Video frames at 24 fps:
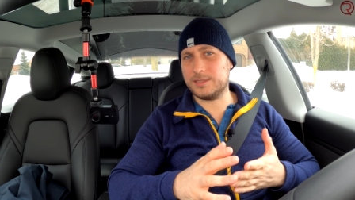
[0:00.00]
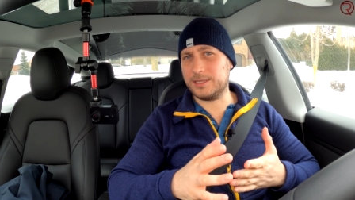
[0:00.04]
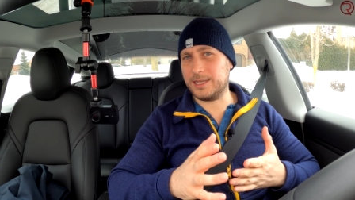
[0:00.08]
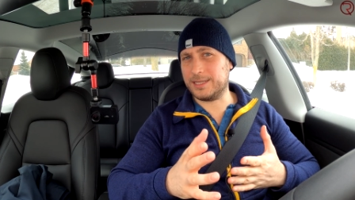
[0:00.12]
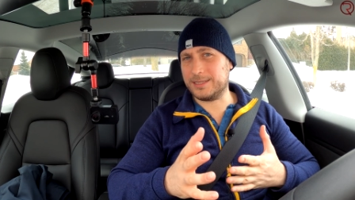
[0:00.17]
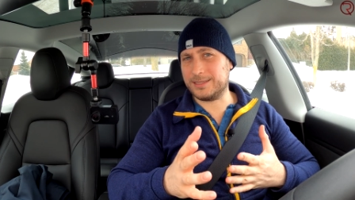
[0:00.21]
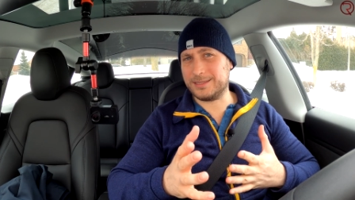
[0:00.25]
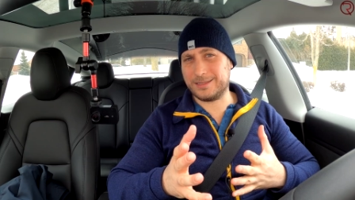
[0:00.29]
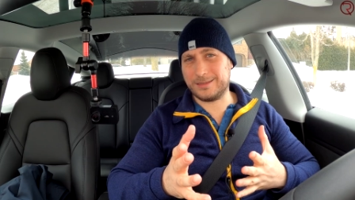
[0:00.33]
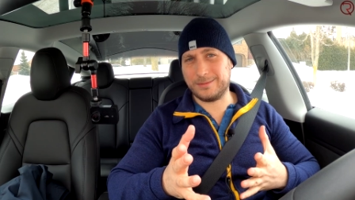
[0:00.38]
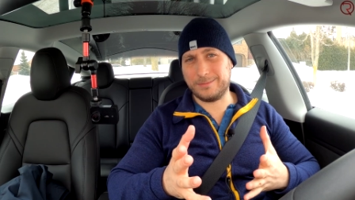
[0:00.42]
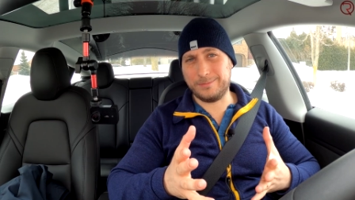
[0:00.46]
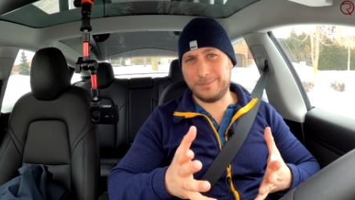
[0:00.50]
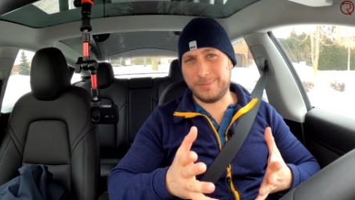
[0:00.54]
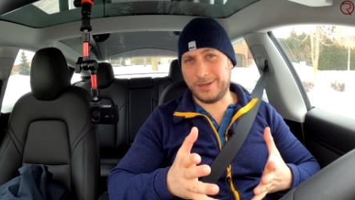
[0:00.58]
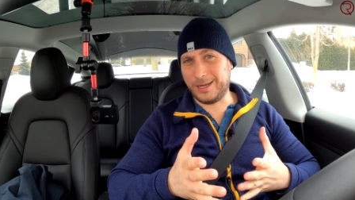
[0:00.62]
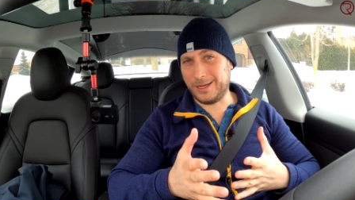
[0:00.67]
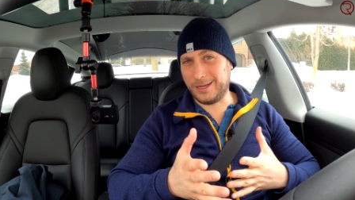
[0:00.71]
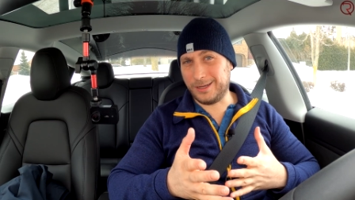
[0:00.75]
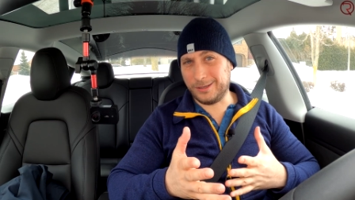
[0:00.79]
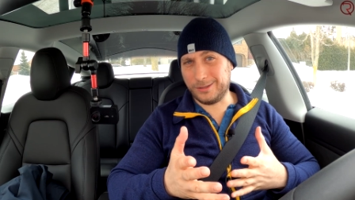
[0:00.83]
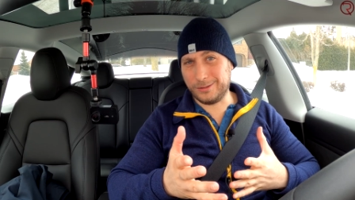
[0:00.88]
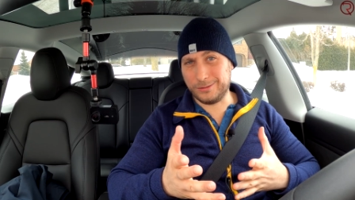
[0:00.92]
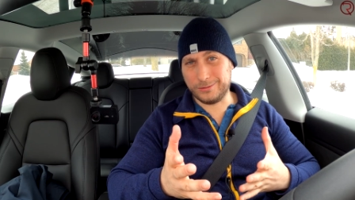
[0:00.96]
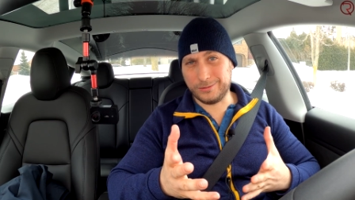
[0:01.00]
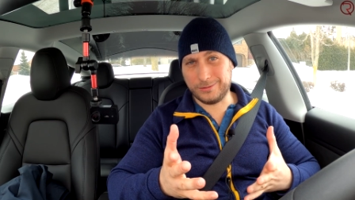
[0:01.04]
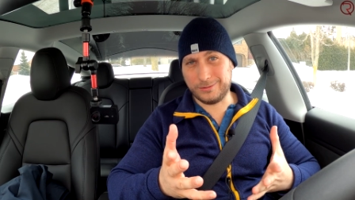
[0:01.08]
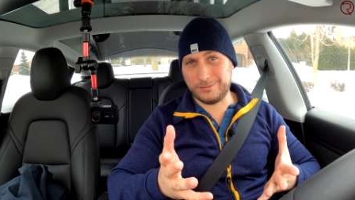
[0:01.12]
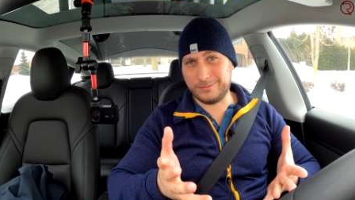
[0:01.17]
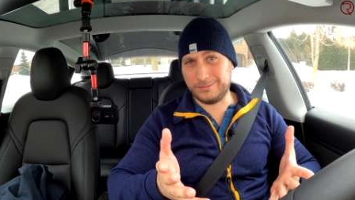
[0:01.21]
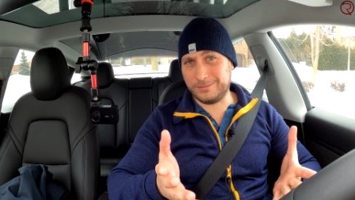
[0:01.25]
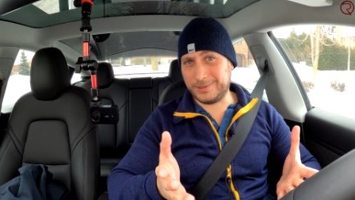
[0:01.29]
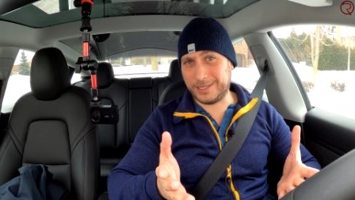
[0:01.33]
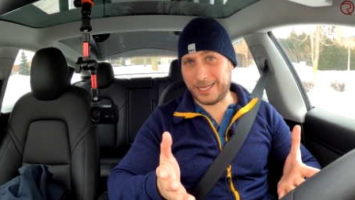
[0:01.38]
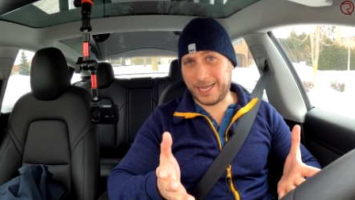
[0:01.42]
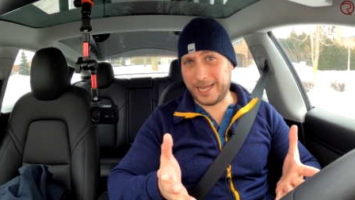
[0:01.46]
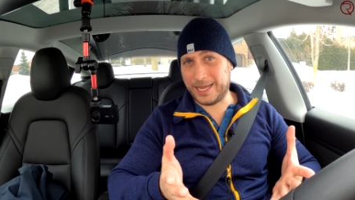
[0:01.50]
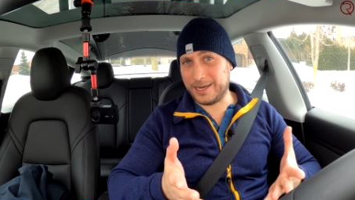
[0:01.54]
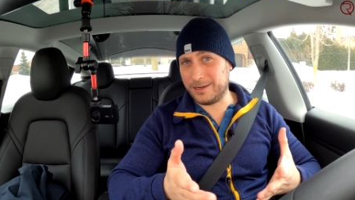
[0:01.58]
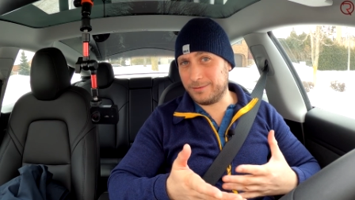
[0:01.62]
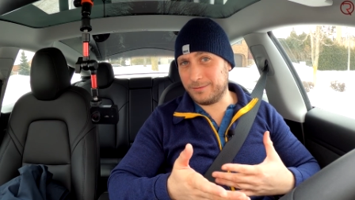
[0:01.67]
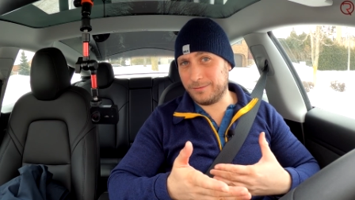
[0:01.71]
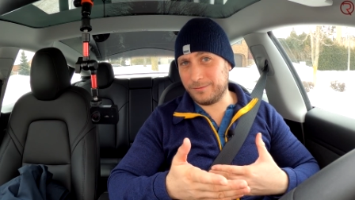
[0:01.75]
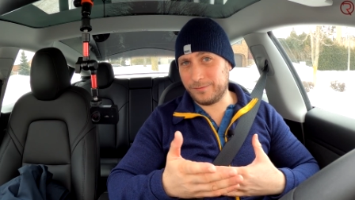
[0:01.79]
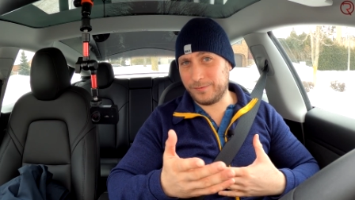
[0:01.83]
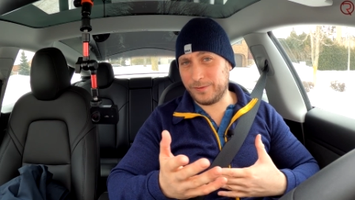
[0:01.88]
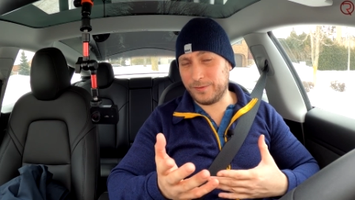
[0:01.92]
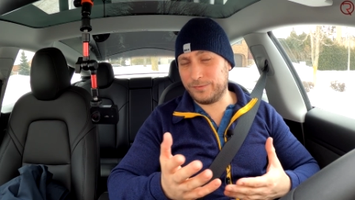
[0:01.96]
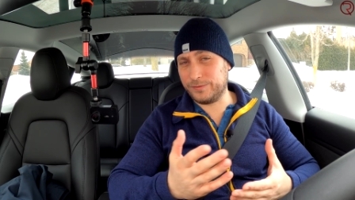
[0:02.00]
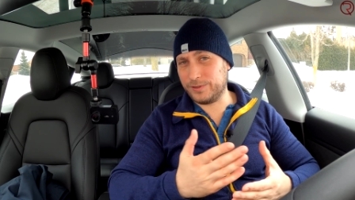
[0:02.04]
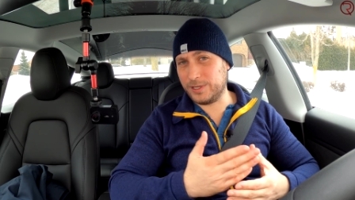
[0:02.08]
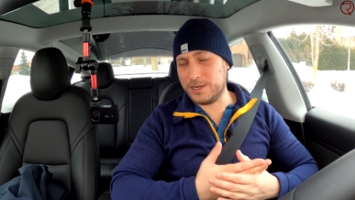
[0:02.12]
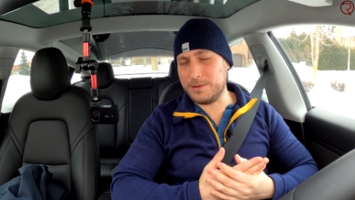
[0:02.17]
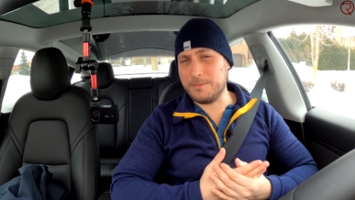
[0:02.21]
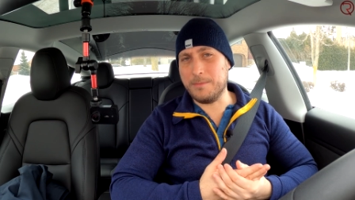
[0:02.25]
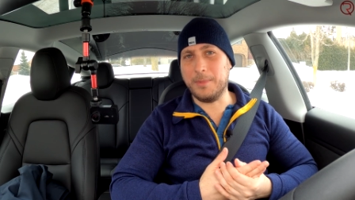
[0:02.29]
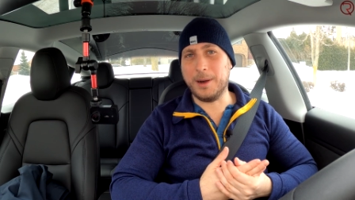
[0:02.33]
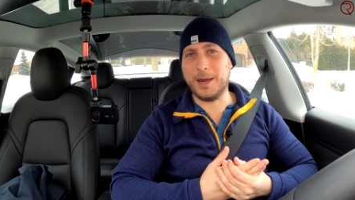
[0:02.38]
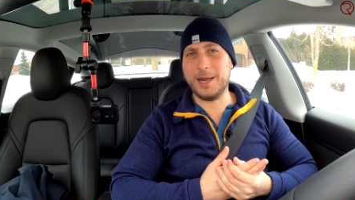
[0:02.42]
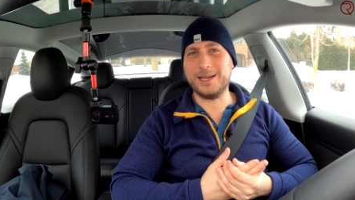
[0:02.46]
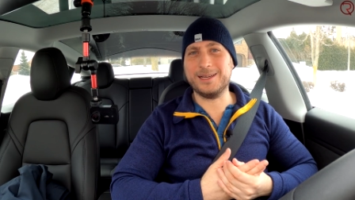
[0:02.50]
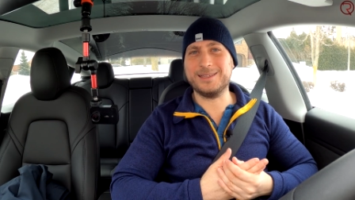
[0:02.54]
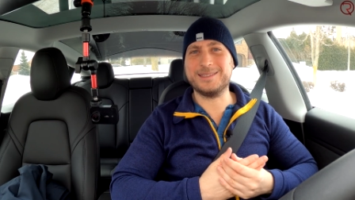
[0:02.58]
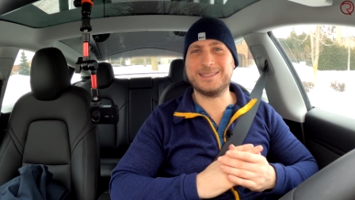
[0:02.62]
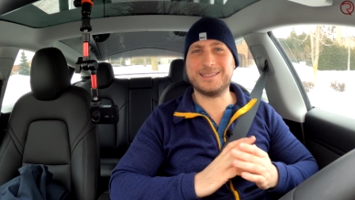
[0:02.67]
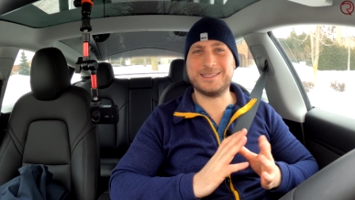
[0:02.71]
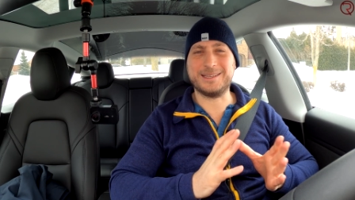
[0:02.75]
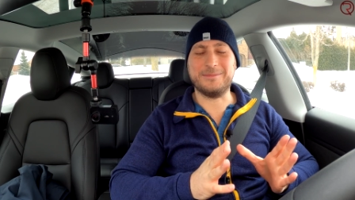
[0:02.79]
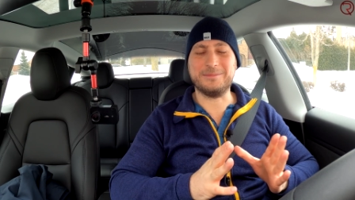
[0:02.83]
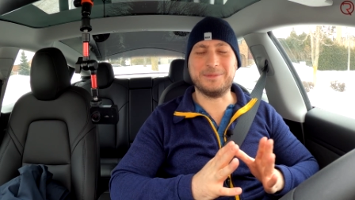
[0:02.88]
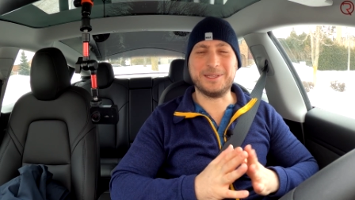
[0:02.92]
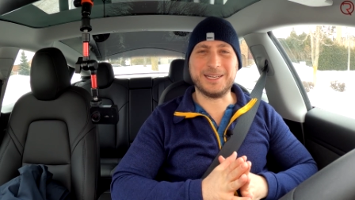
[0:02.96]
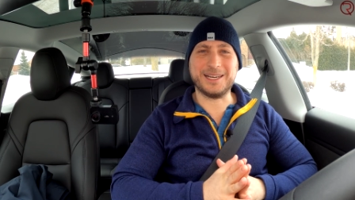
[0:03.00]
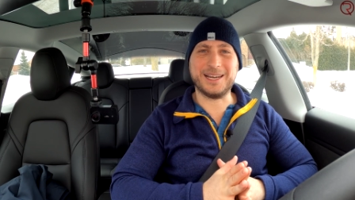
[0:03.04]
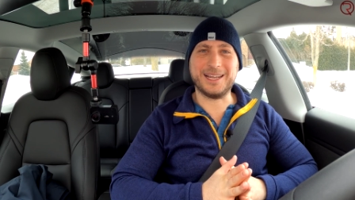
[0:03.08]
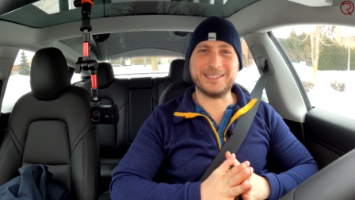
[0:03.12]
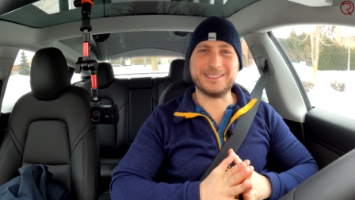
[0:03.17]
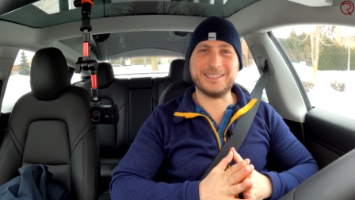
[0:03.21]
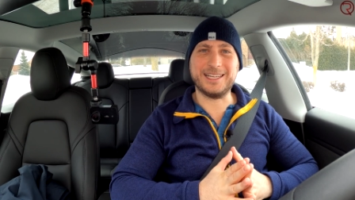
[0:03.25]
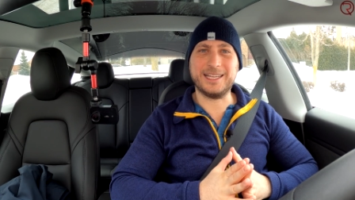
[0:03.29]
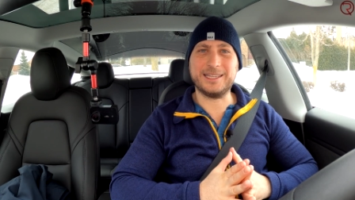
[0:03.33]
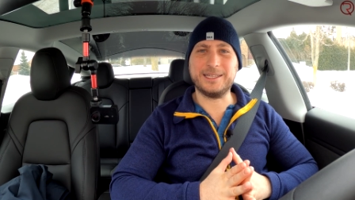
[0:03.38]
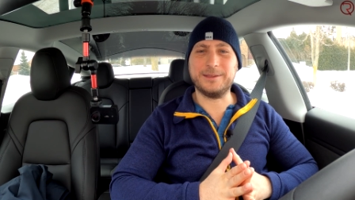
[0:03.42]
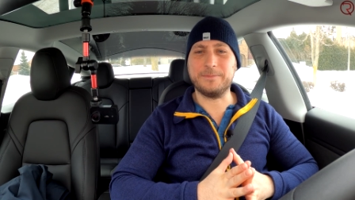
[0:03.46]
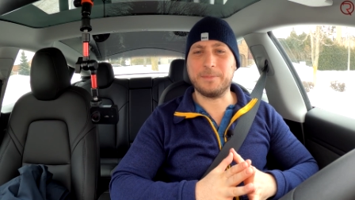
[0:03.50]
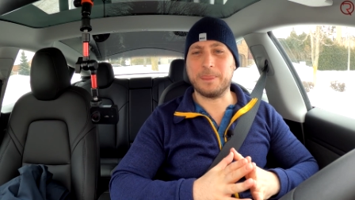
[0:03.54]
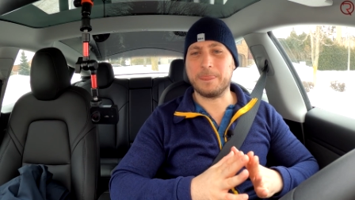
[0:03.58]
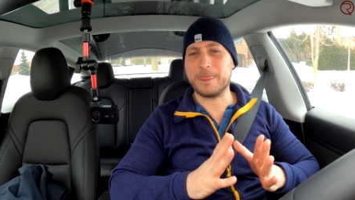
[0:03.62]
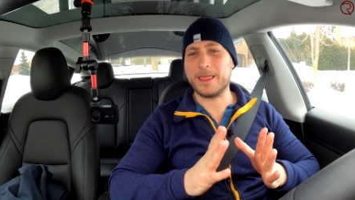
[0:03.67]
That's about 10-15 miles, something like that.